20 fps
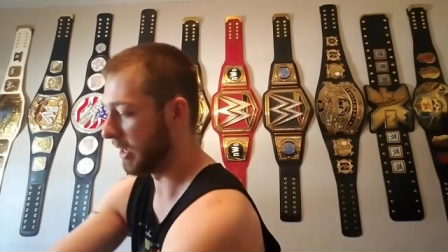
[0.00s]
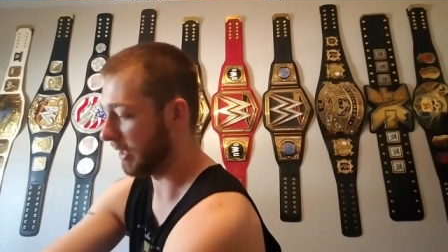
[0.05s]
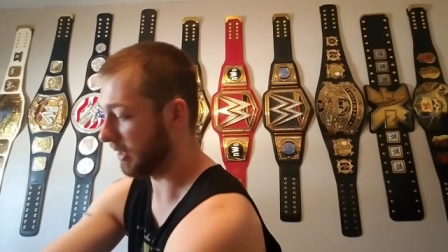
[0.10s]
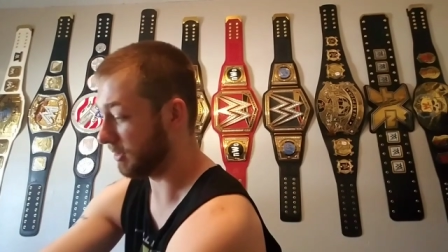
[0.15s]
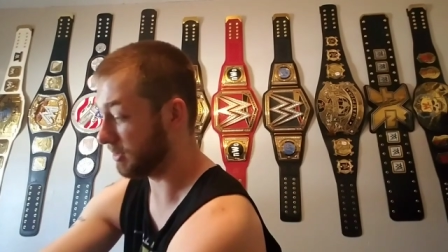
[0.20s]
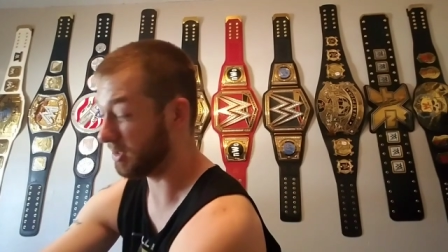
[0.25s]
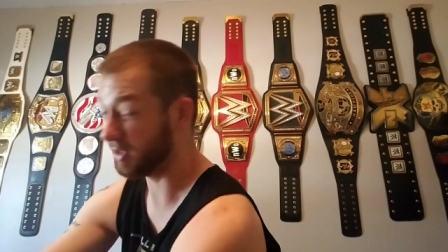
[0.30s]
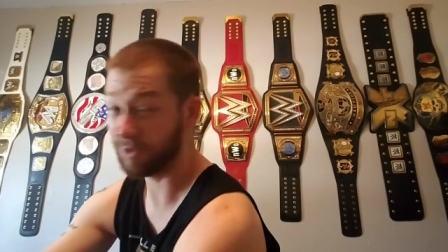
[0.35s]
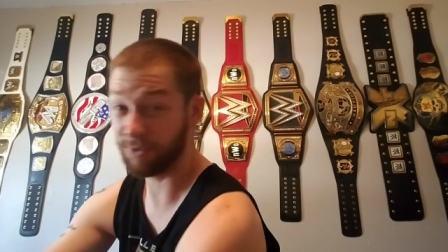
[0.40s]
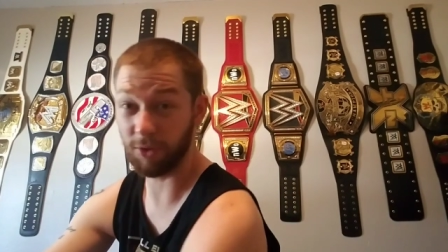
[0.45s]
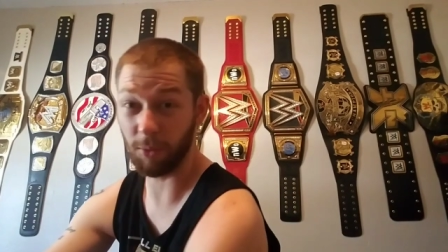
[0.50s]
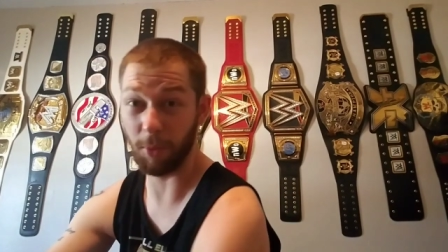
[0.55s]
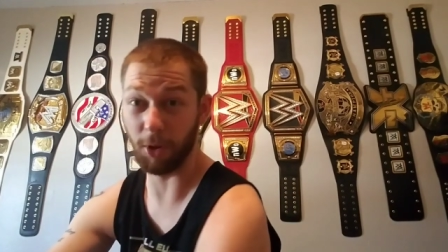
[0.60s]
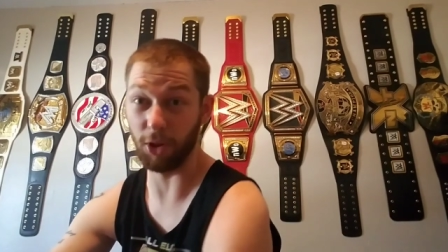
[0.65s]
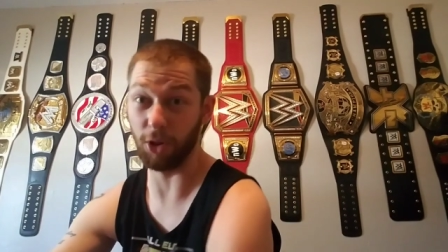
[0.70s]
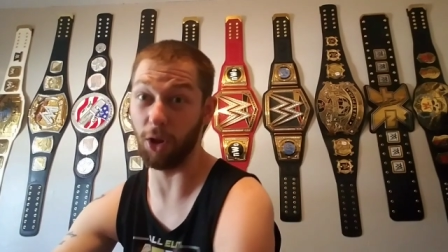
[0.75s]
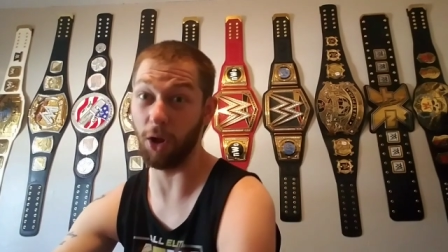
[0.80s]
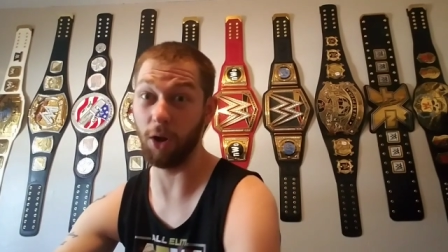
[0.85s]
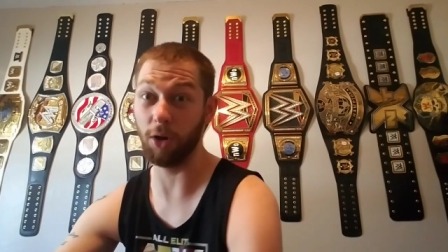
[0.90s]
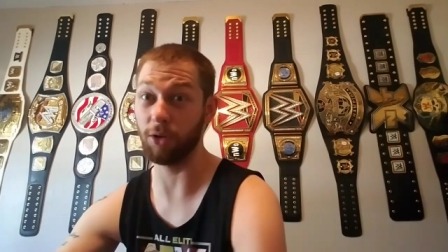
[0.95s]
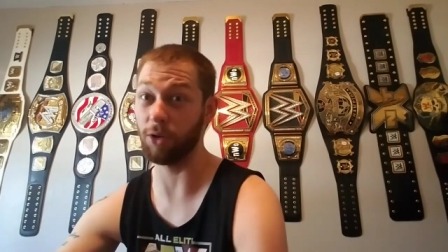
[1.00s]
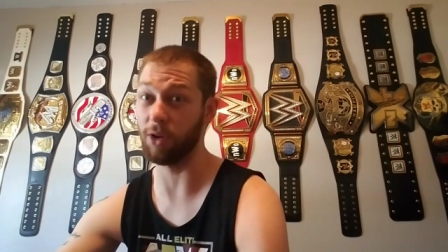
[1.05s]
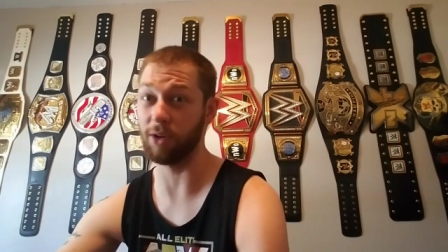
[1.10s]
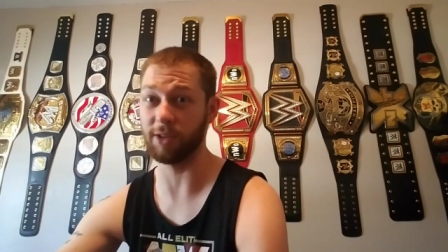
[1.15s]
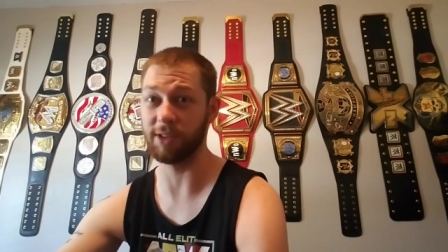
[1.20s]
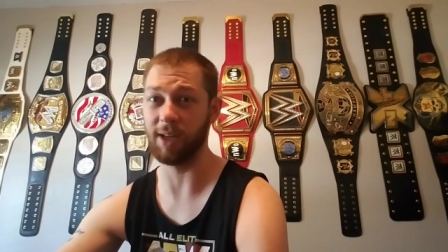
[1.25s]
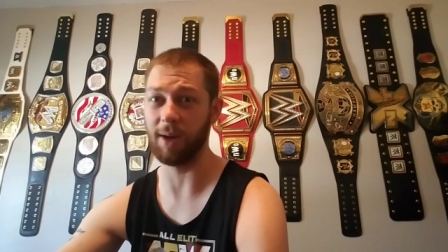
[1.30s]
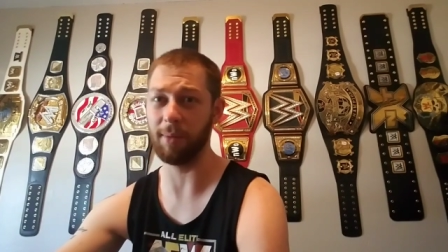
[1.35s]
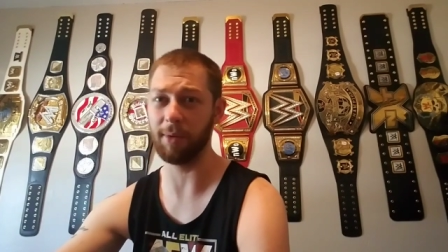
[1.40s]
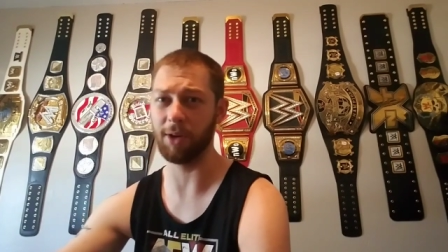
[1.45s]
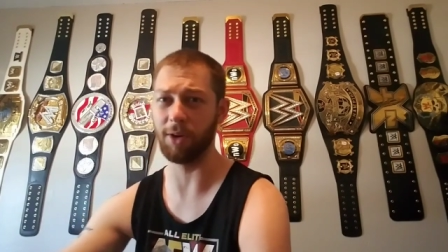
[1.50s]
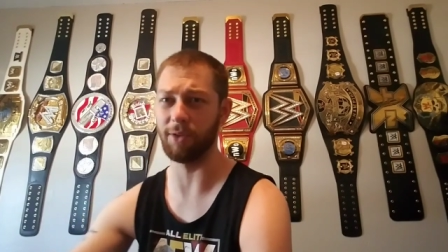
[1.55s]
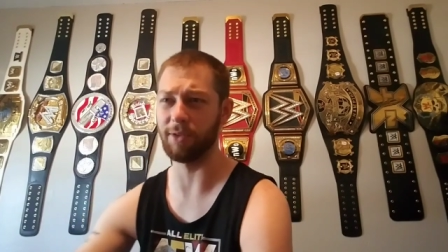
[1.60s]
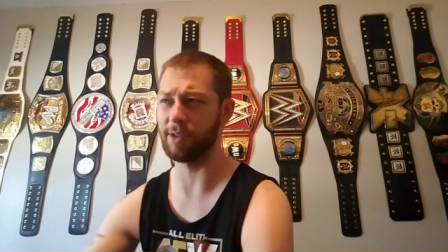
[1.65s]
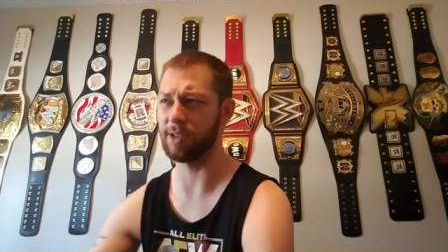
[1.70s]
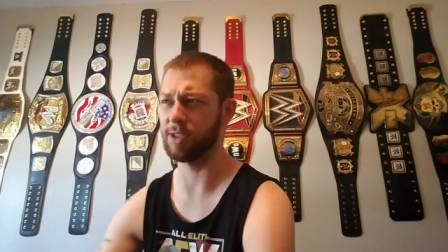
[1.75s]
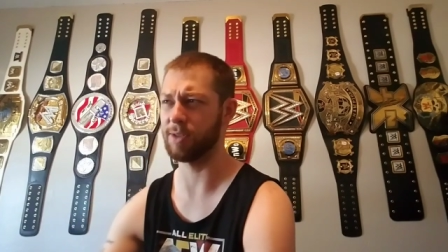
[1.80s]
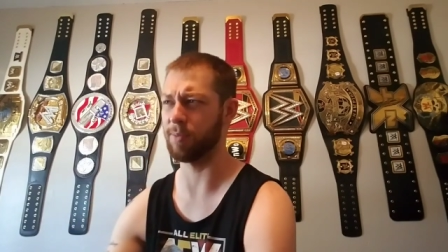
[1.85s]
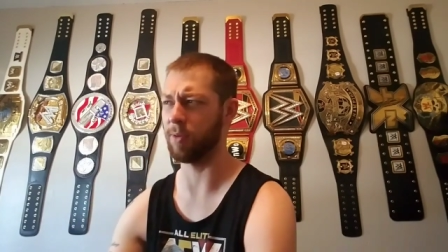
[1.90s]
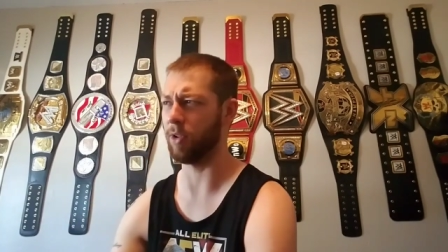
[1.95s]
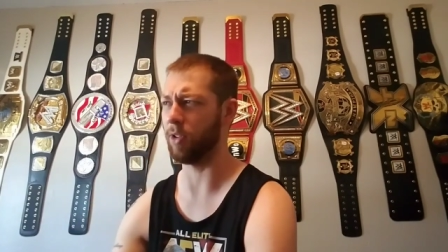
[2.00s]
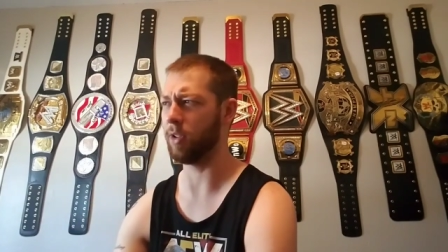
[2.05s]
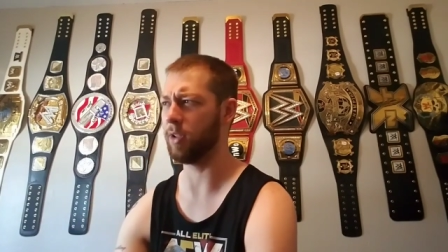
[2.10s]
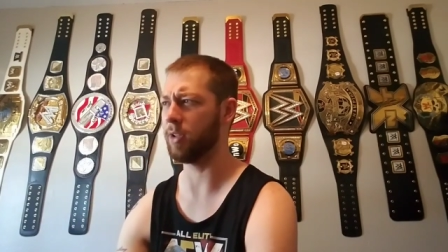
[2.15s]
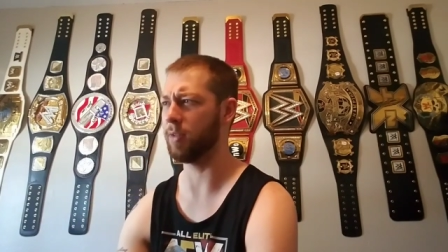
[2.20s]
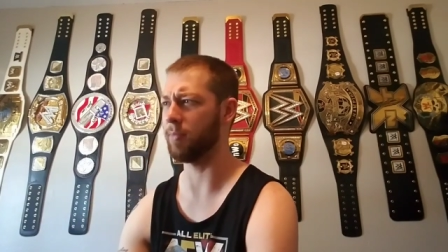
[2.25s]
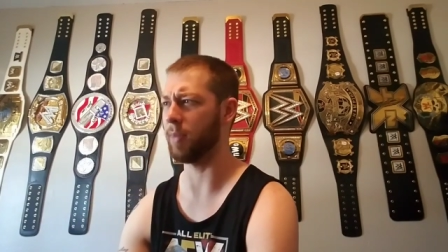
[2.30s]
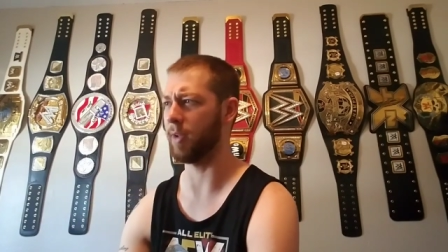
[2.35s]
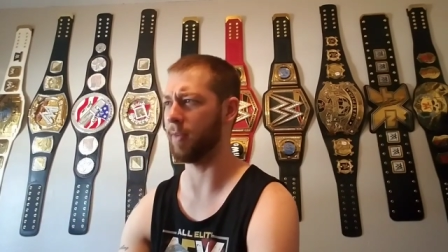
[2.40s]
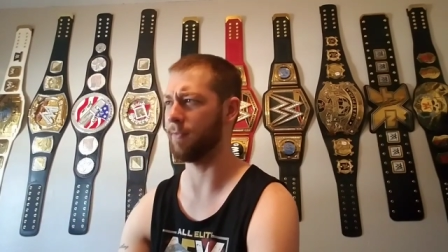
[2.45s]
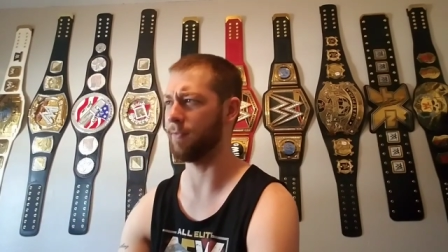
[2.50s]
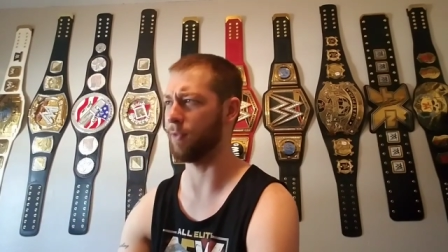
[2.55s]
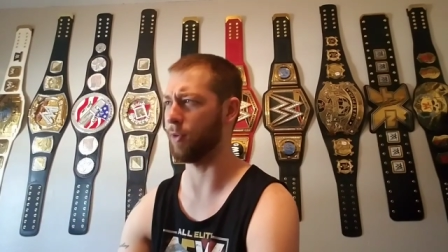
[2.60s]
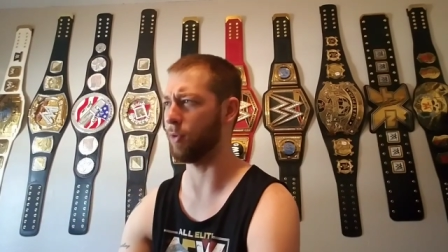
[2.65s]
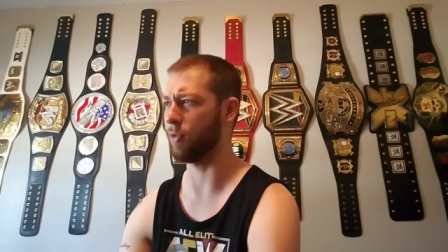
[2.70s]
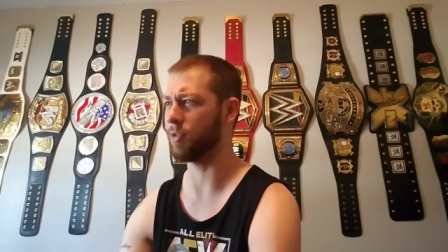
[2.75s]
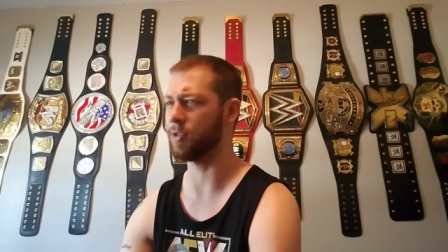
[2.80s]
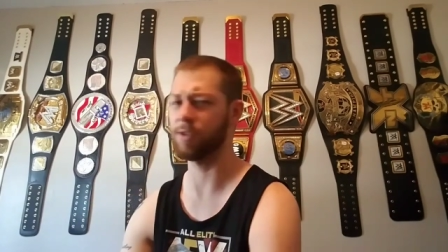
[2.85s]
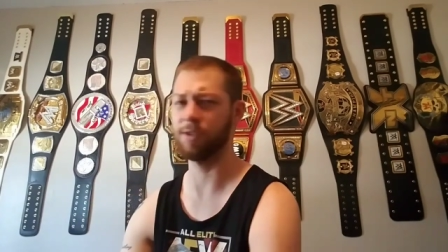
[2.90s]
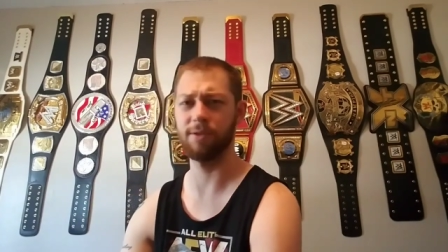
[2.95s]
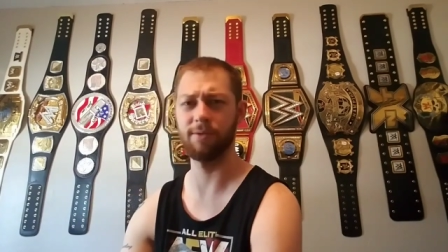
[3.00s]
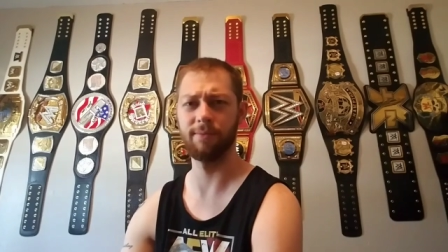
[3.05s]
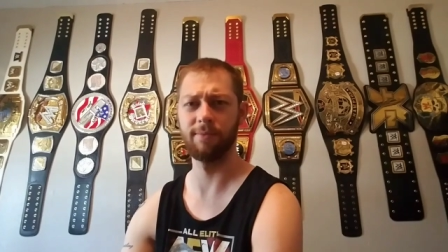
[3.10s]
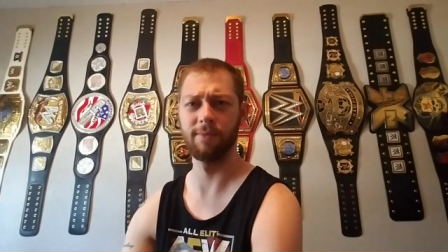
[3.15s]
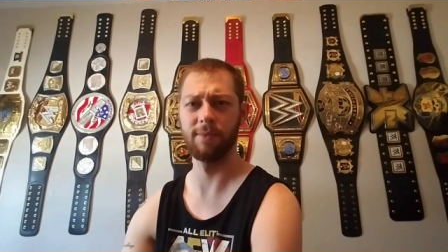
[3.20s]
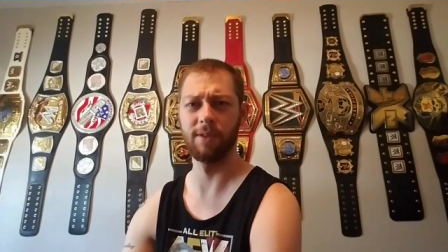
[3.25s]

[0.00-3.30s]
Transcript: And this is from a long, long time ago. This is probably in my first